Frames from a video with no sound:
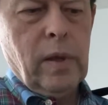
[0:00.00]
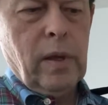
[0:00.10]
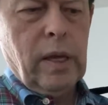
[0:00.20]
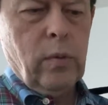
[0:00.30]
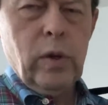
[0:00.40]

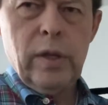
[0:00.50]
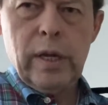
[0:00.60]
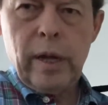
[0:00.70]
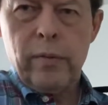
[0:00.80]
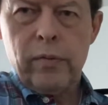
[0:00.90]
And one
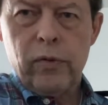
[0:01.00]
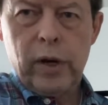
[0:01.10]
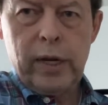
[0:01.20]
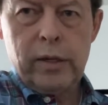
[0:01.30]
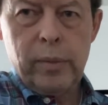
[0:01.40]
thing I
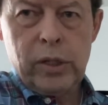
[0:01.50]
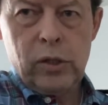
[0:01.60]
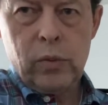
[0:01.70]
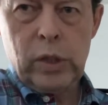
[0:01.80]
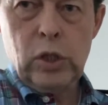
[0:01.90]
forgot to
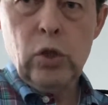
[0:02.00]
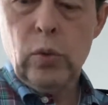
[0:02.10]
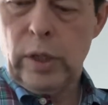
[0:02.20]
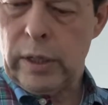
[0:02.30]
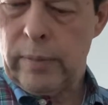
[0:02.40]
mention when
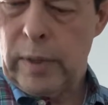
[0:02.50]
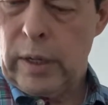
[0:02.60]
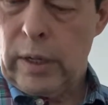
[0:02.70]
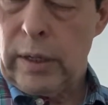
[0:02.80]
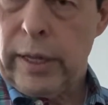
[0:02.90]
tuning,
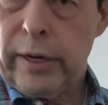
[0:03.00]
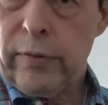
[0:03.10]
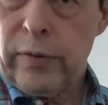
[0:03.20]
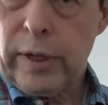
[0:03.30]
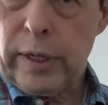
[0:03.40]
a lot
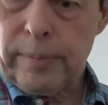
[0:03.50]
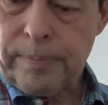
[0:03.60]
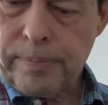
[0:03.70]
of